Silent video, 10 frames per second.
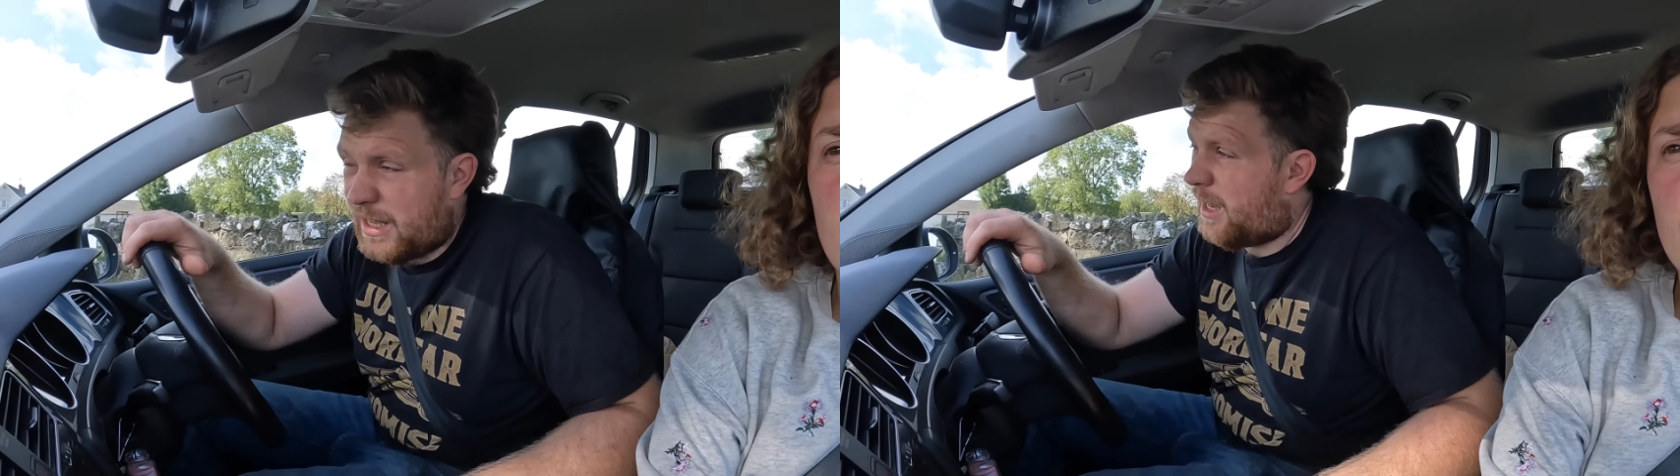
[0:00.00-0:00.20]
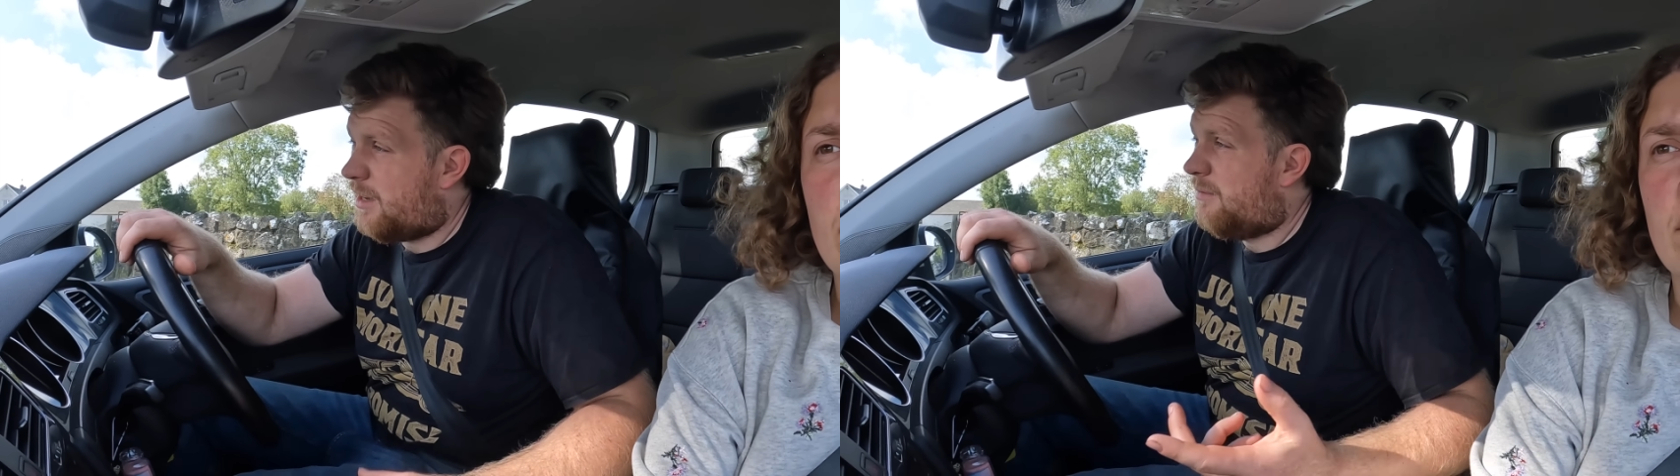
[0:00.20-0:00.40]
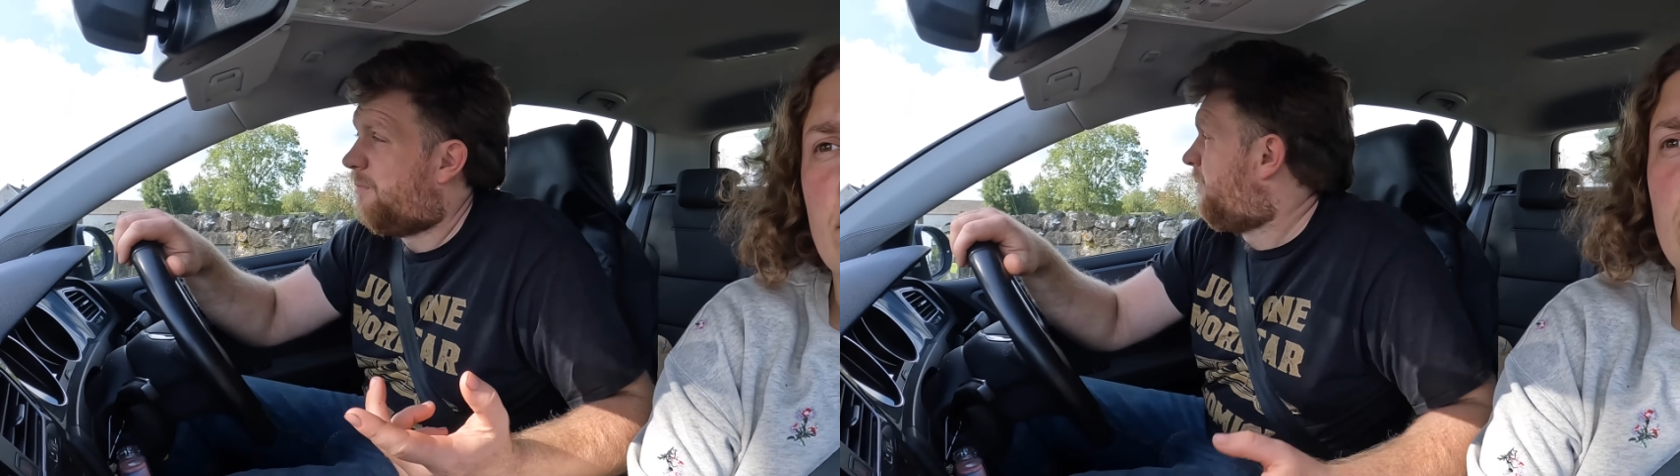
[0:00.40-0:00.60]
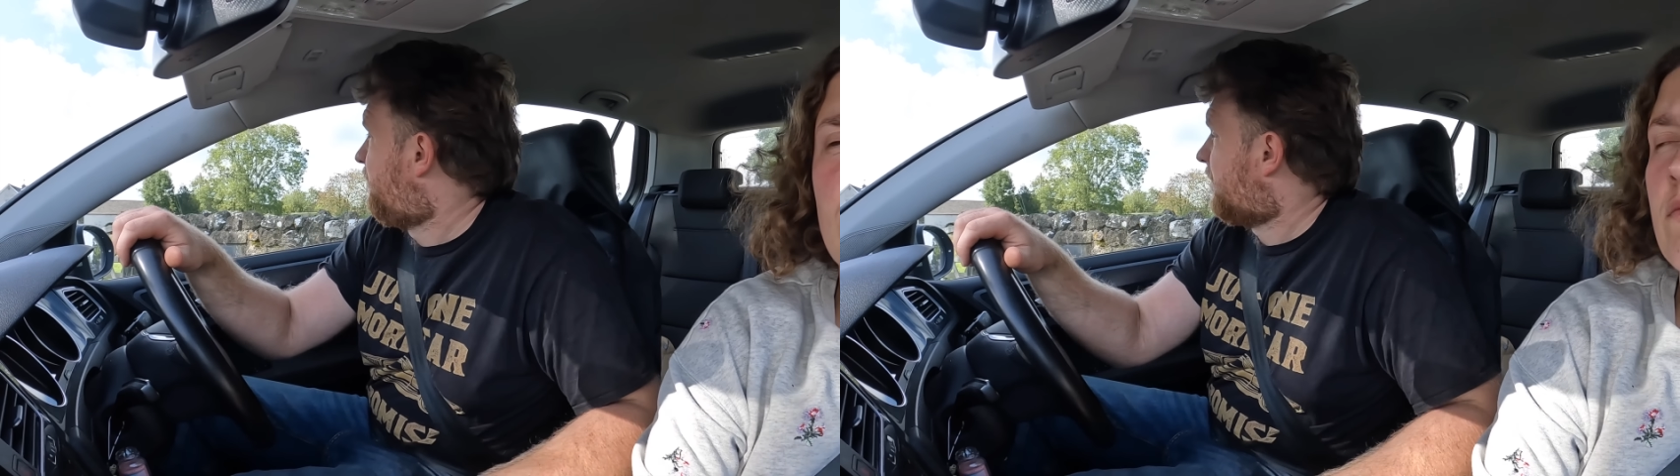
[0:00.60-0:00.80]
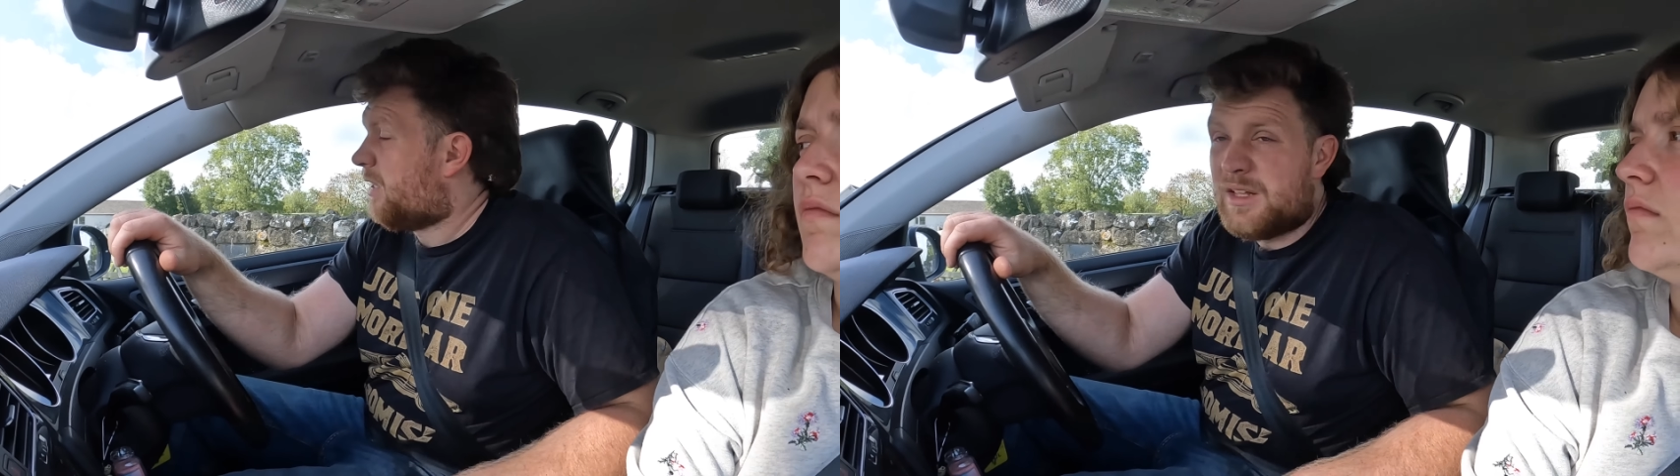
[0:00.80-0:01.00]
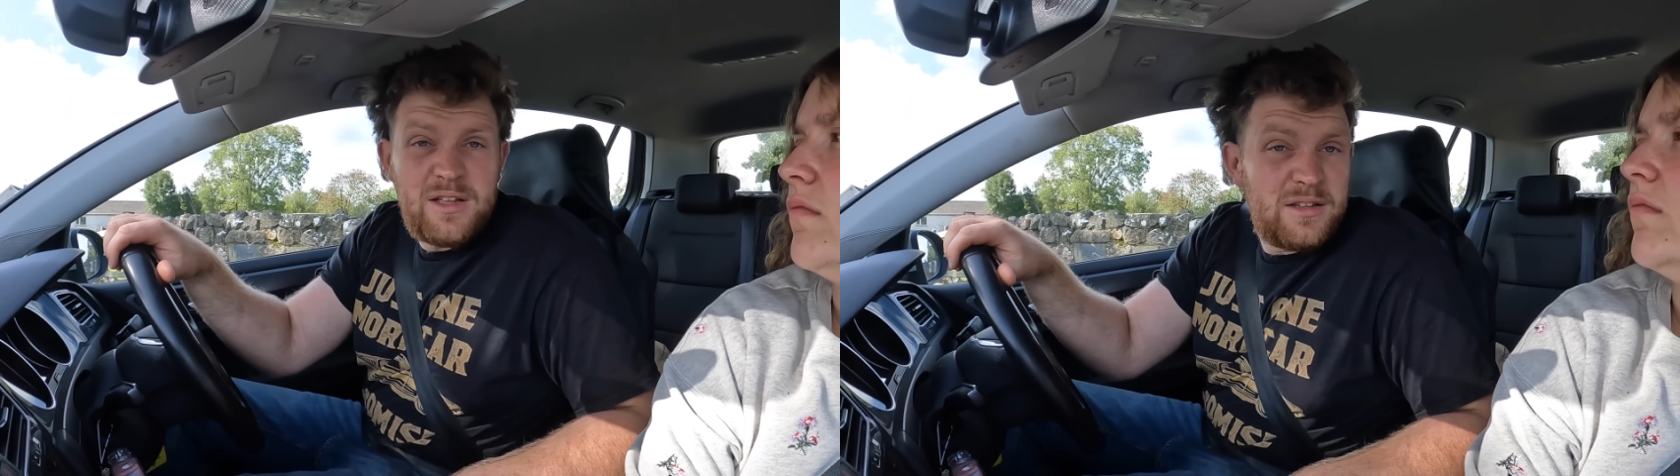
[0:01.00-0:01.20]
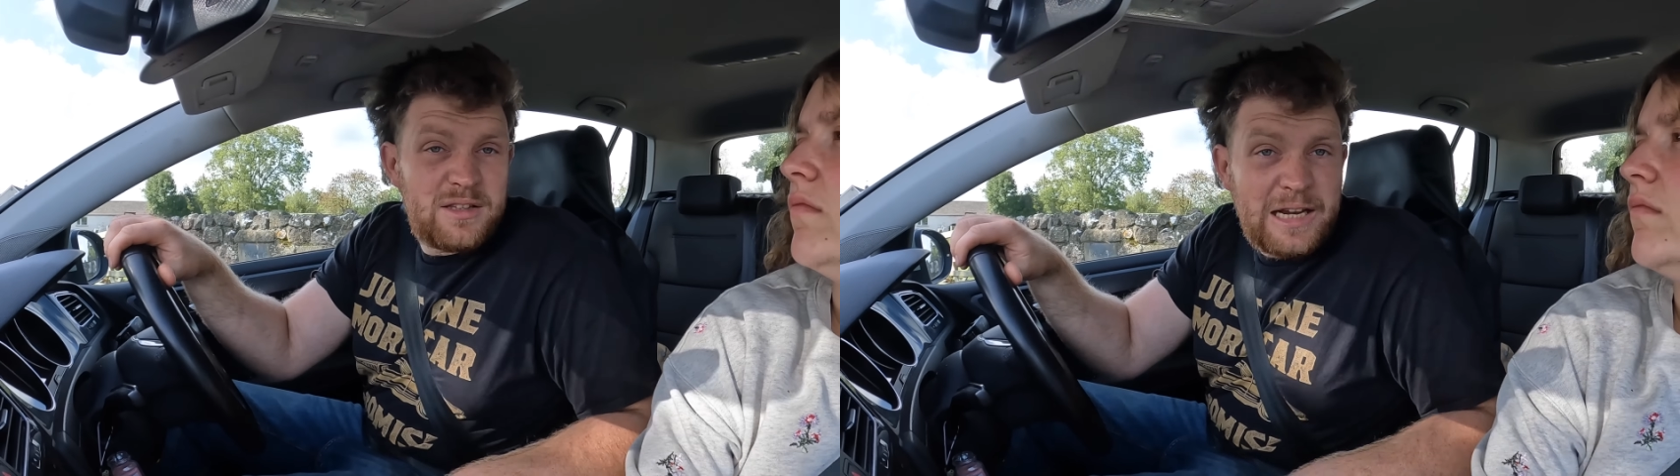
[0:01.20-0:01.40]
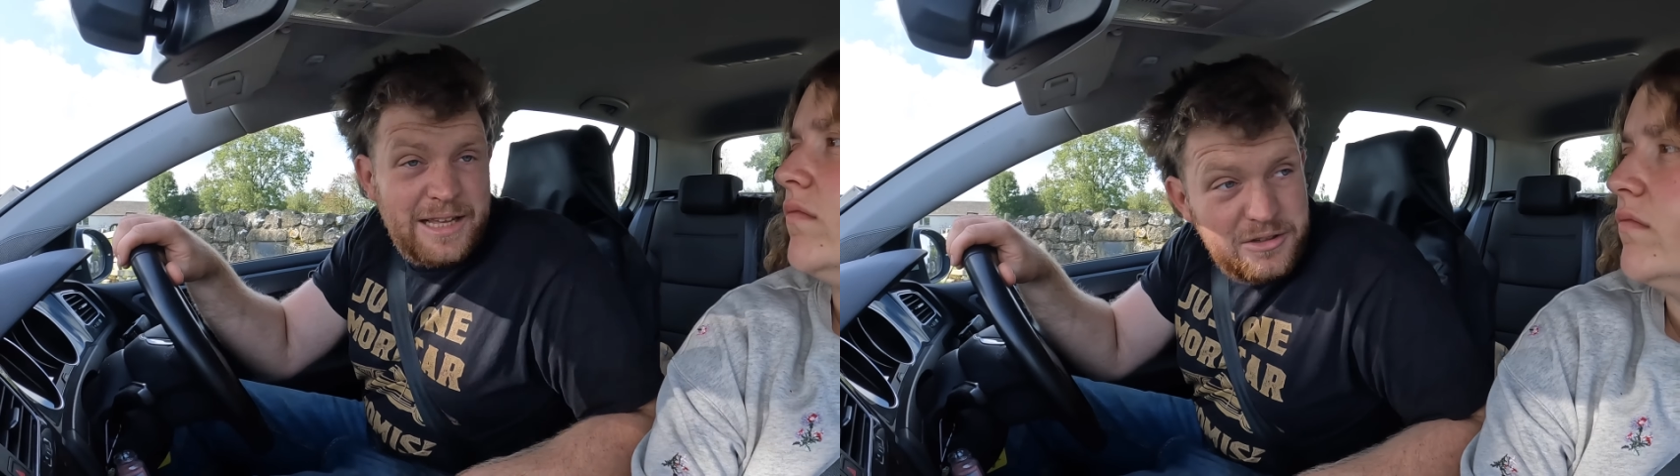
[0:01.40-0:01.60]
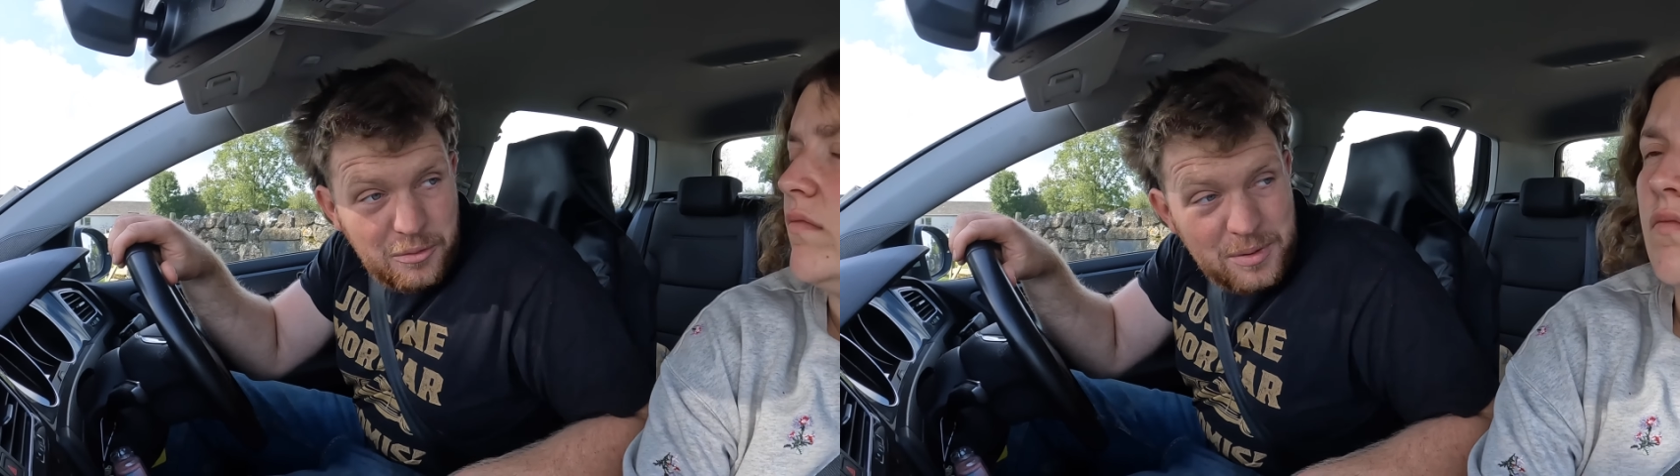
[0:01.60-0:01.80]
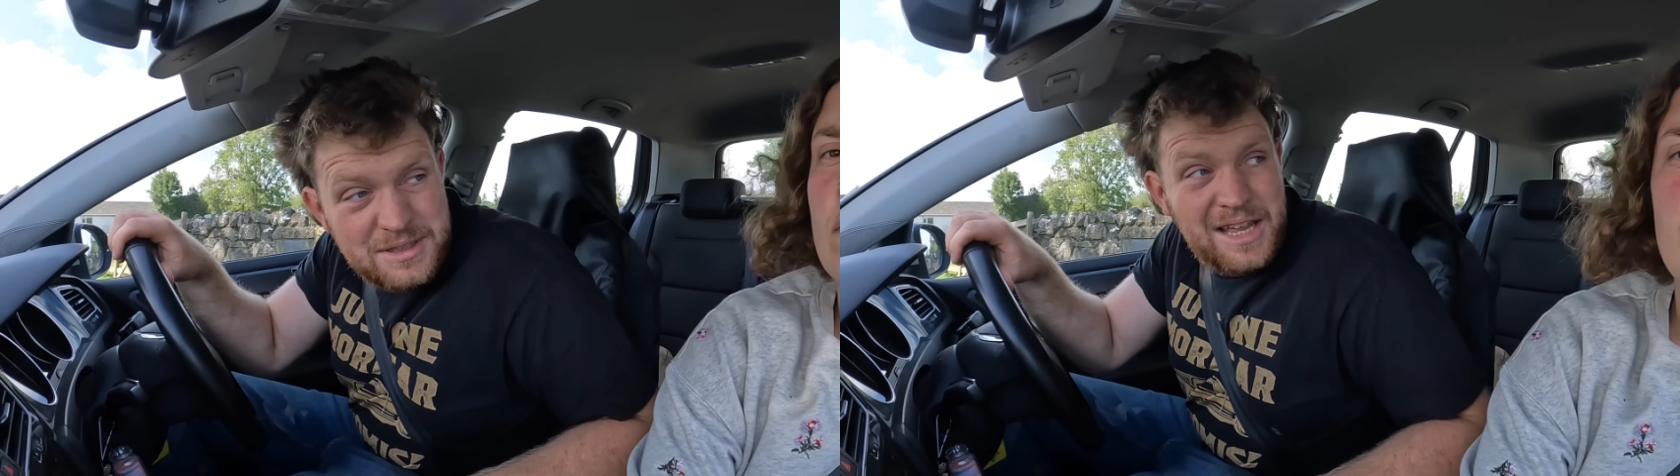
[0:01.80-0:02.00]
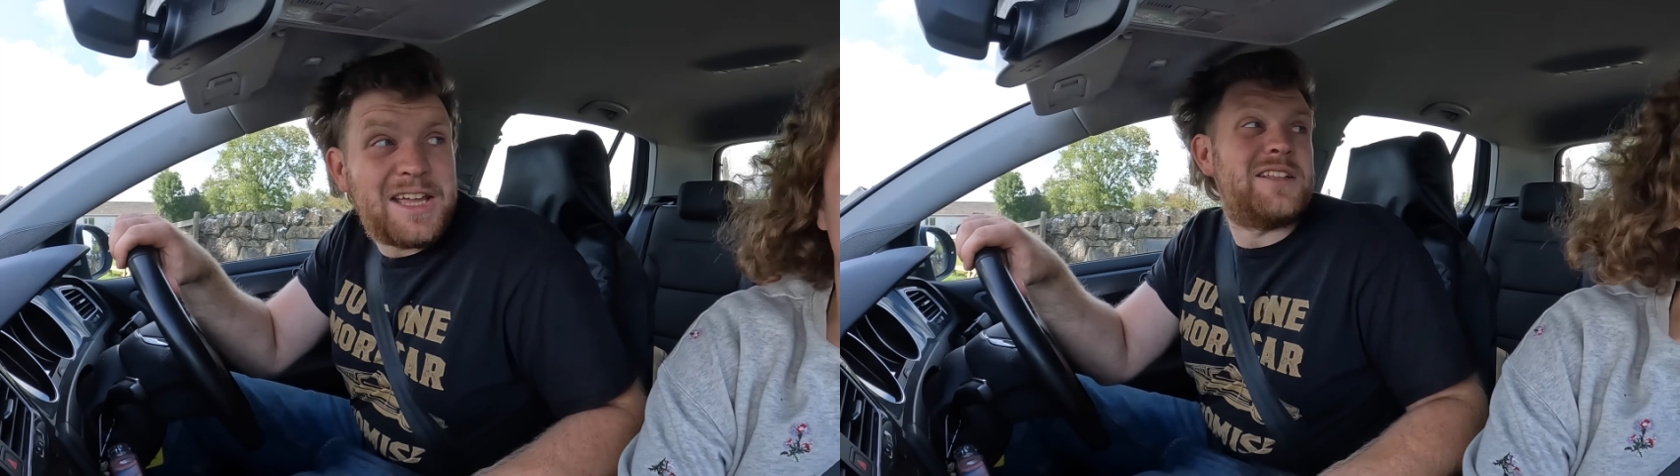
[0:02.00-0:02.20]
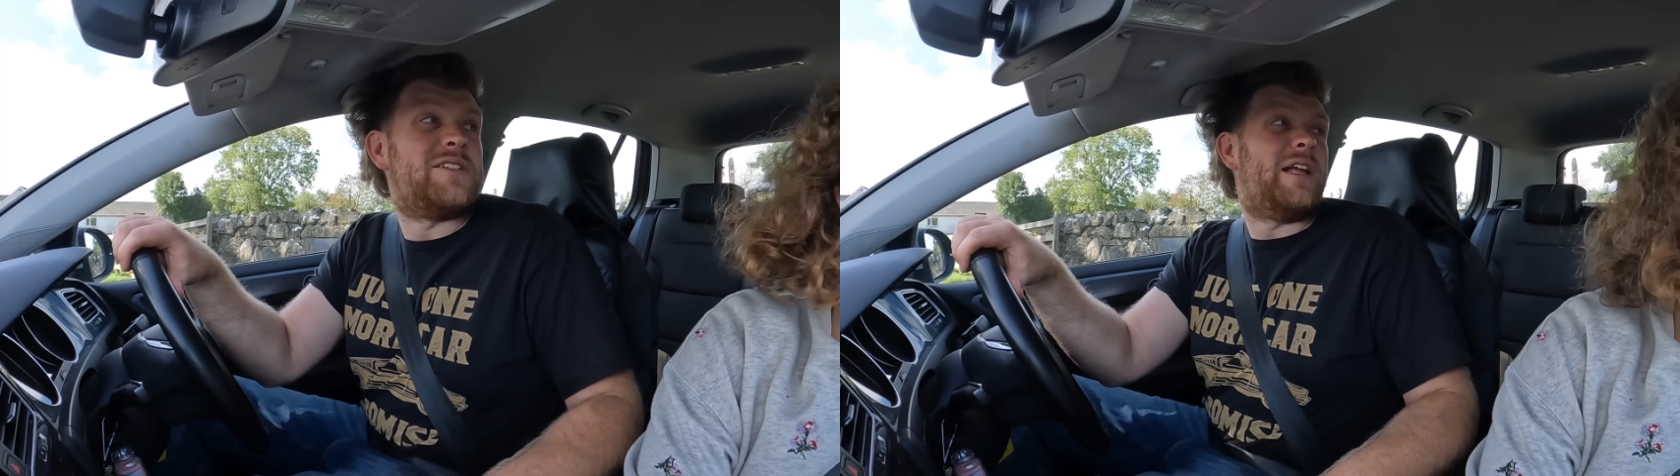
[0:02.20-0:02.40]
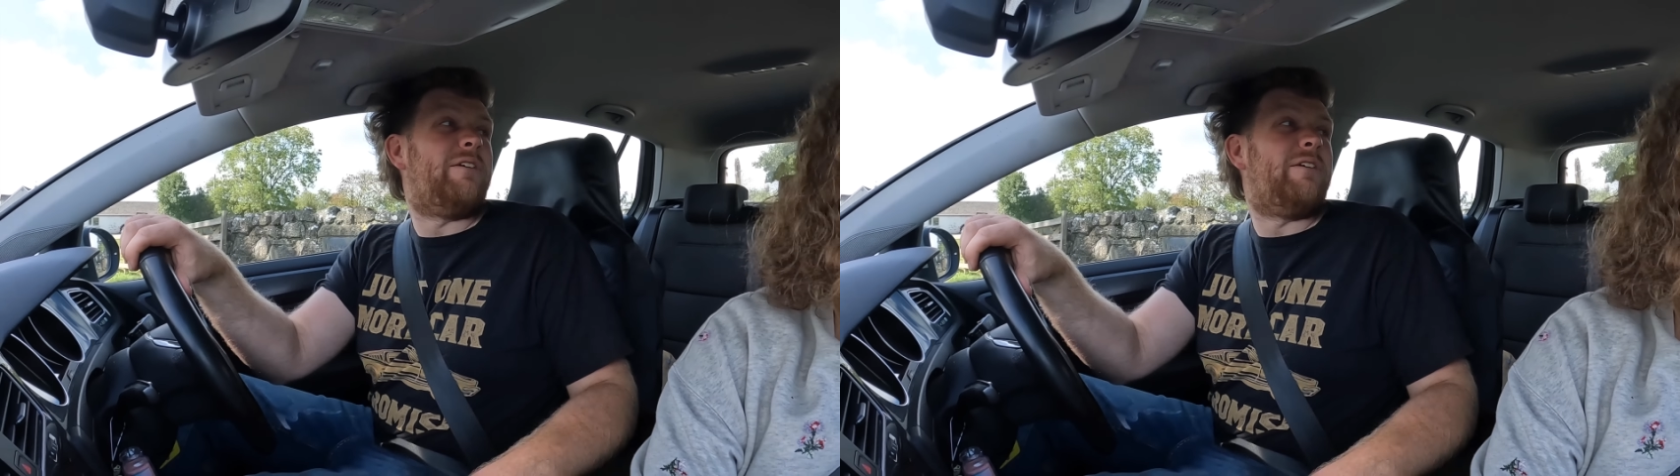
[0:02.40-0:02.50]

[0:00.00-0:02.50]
in the next couple of seconds.